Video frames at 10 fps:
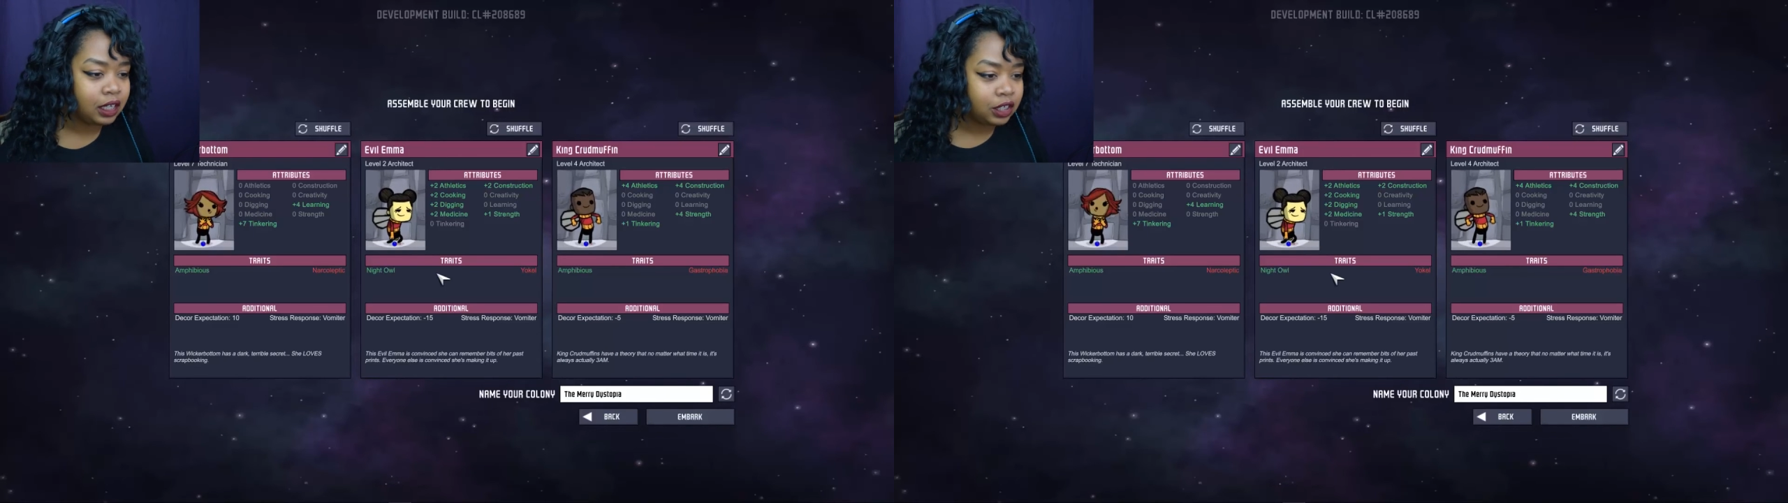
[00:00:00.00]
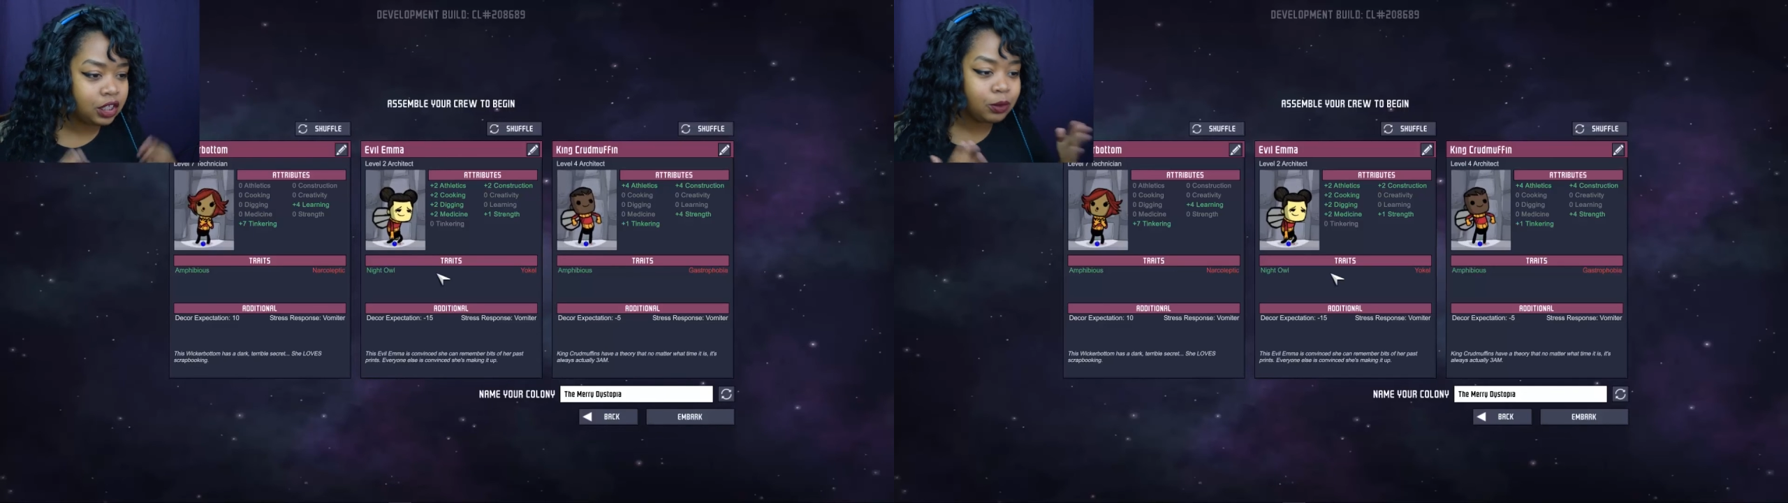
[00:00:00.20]

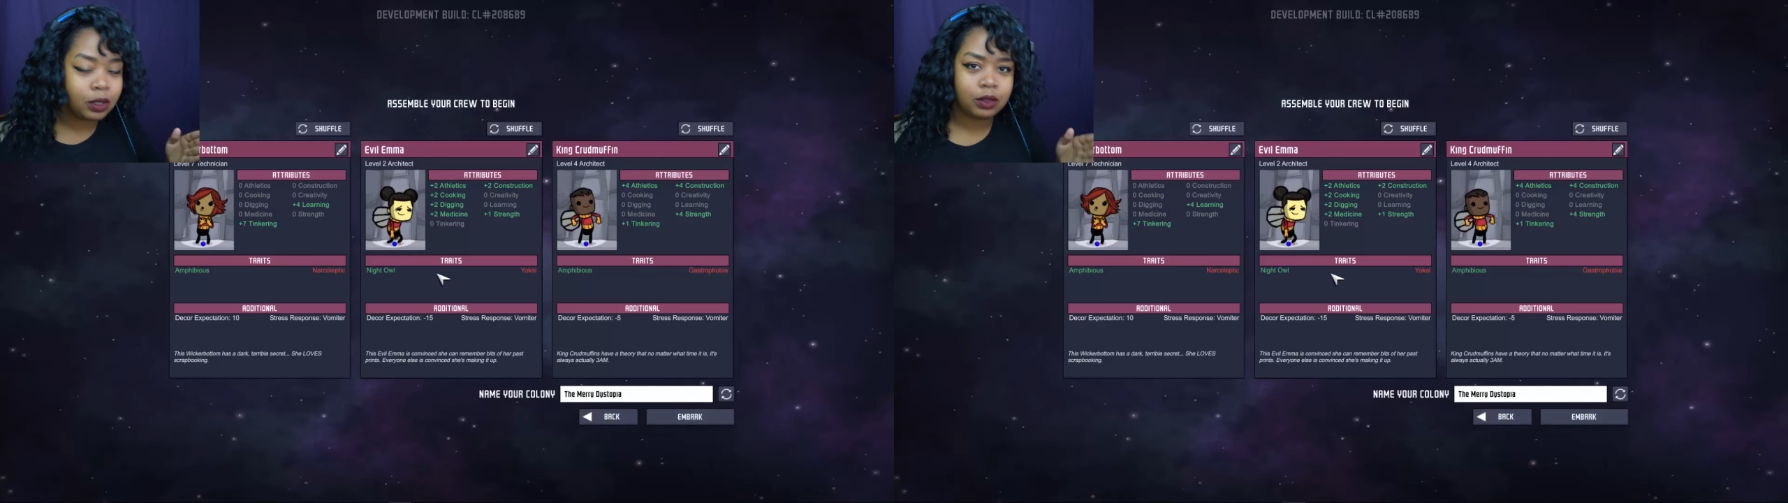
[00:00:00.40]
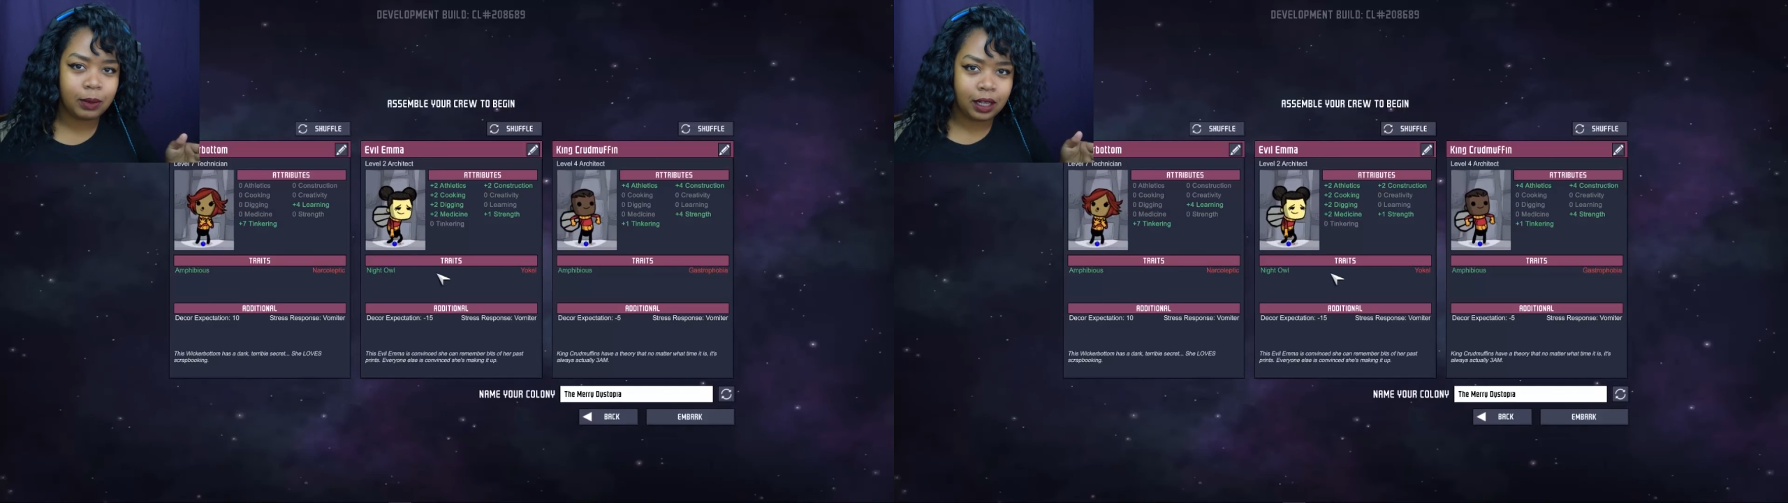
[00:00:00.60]
She
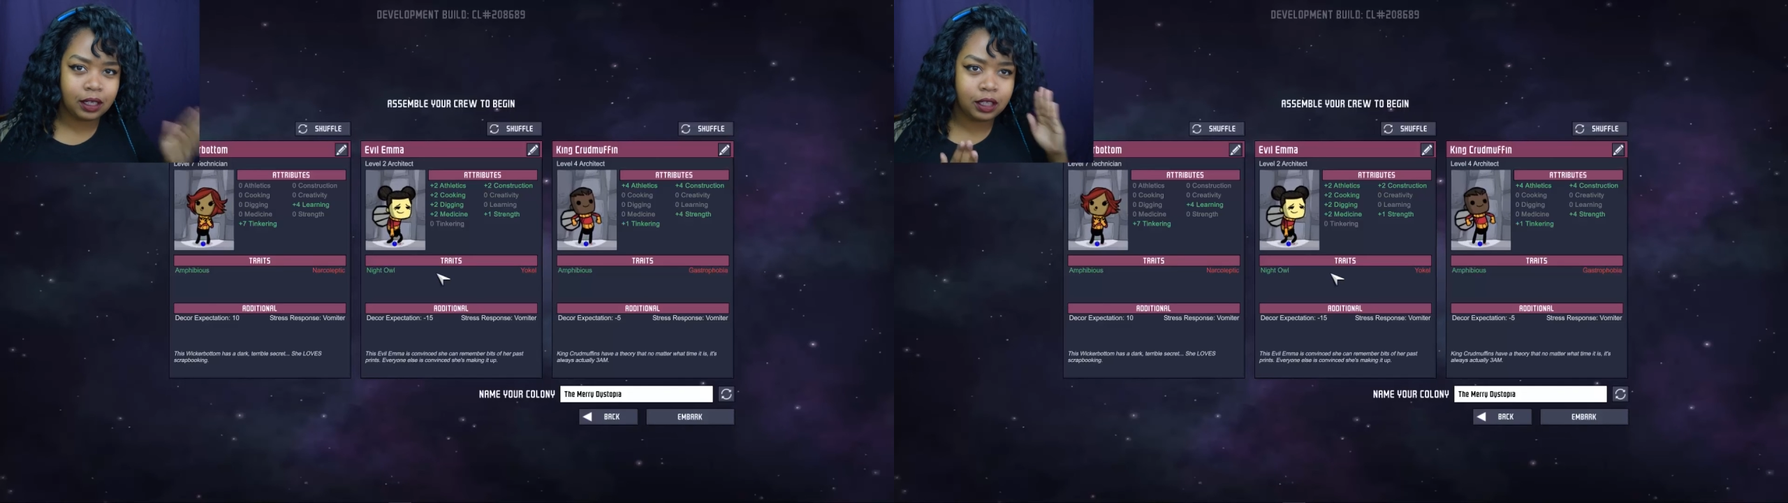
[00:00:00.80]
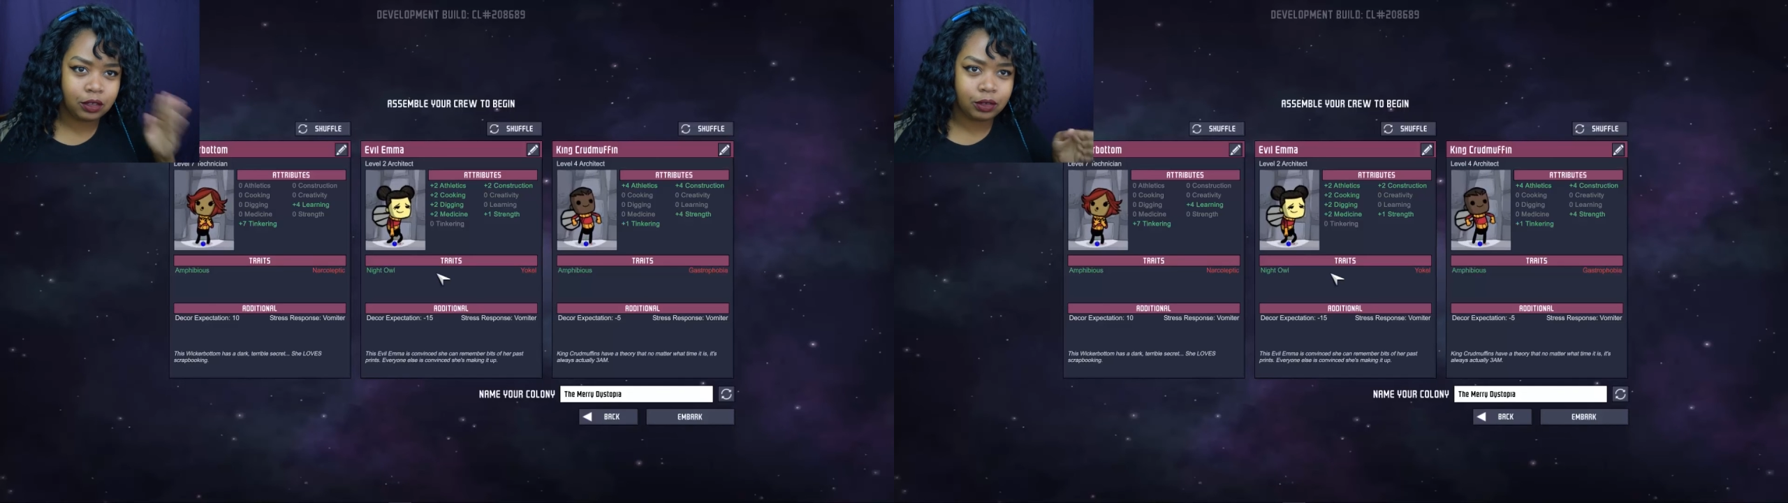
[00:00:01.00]
works well
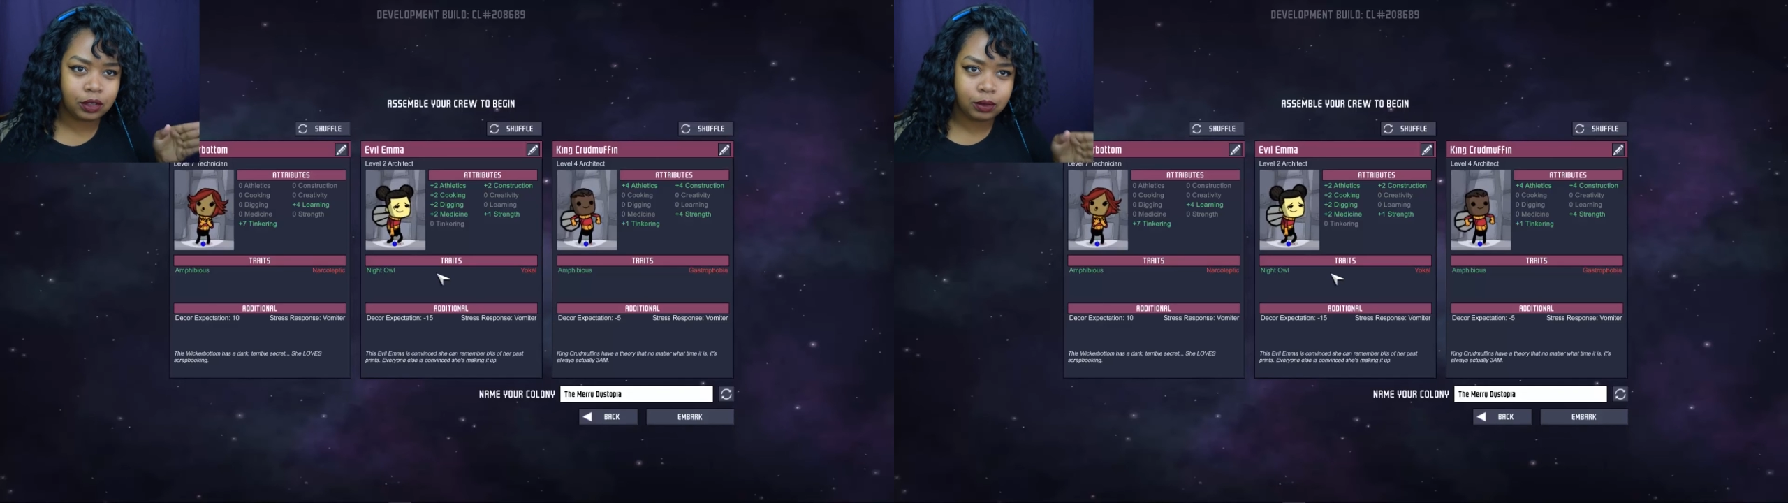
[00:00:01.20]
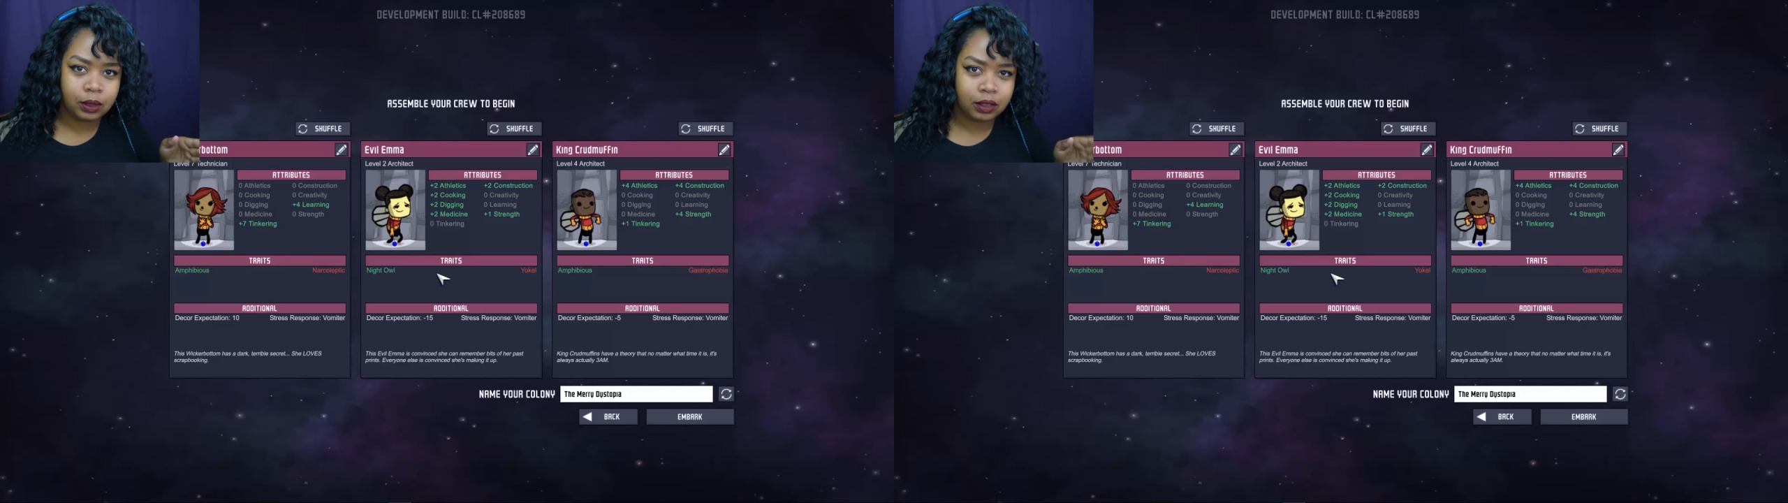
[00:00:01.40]
in those
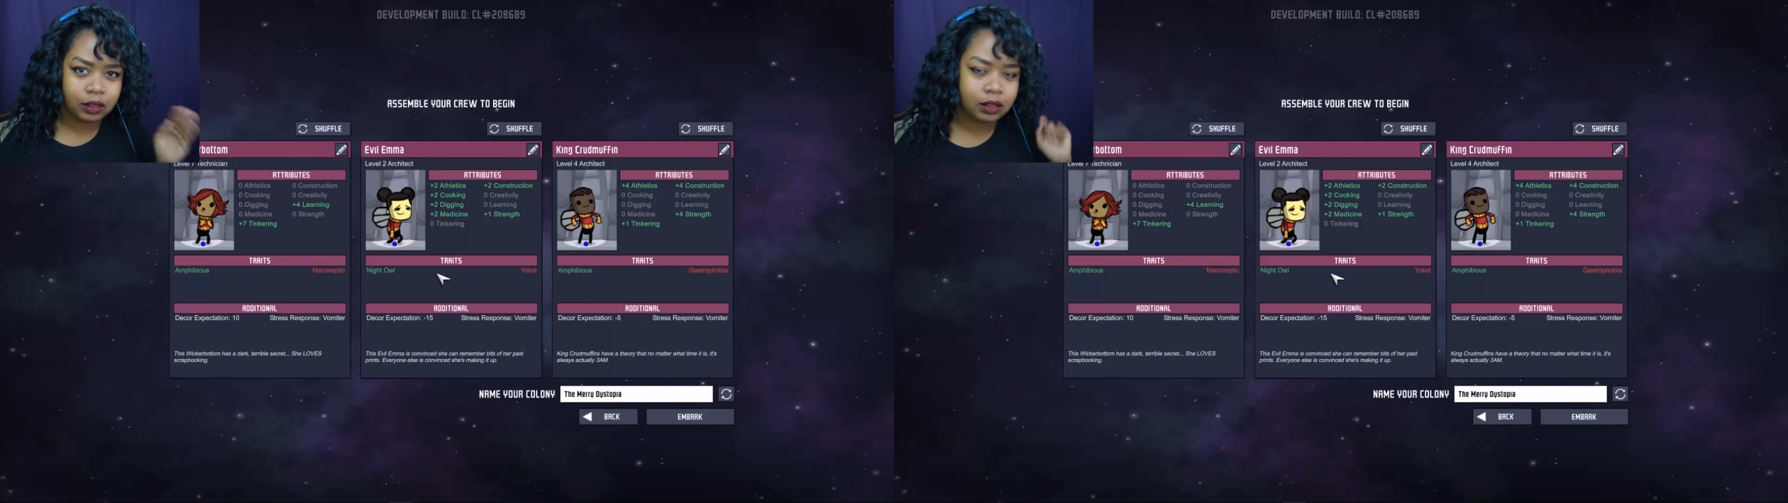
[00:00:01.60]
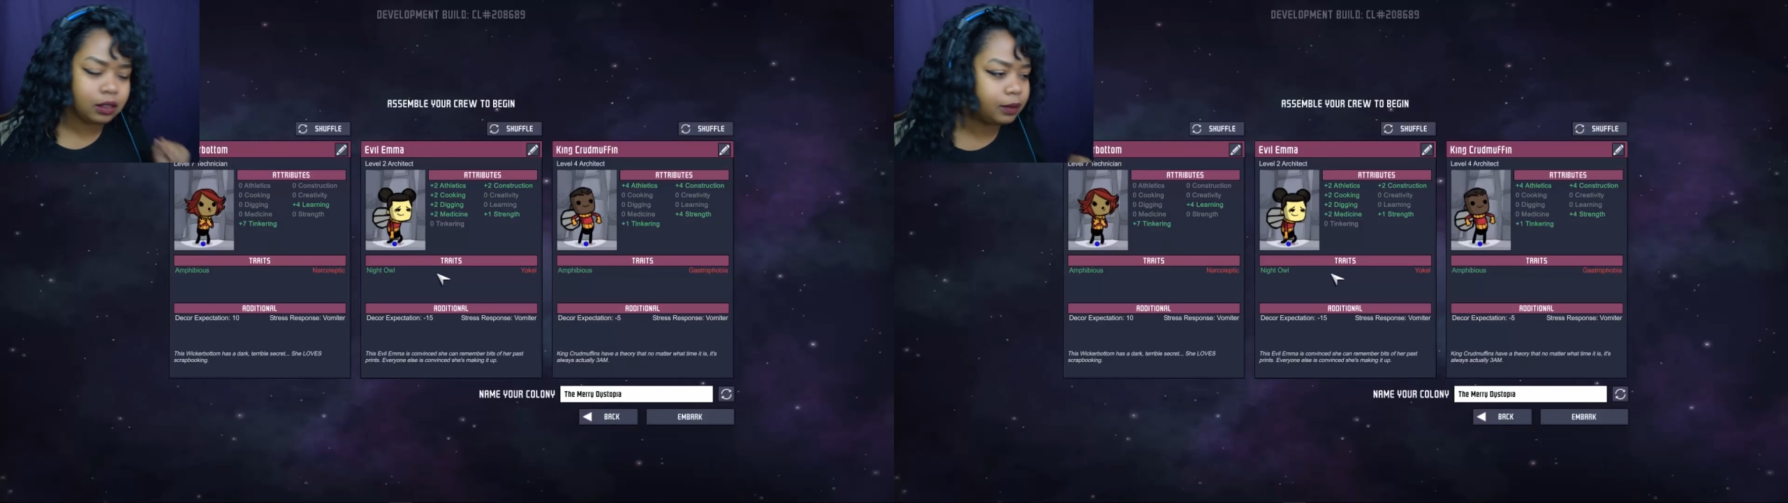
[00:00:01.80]

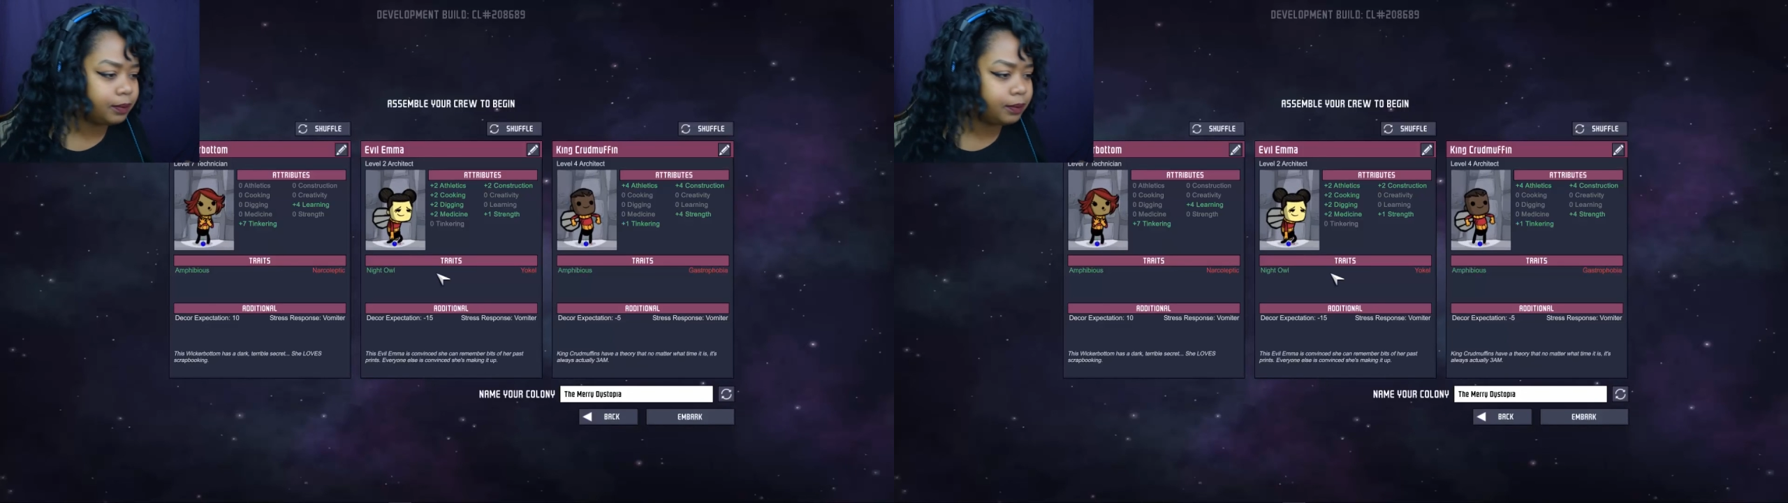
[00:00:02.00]
situations.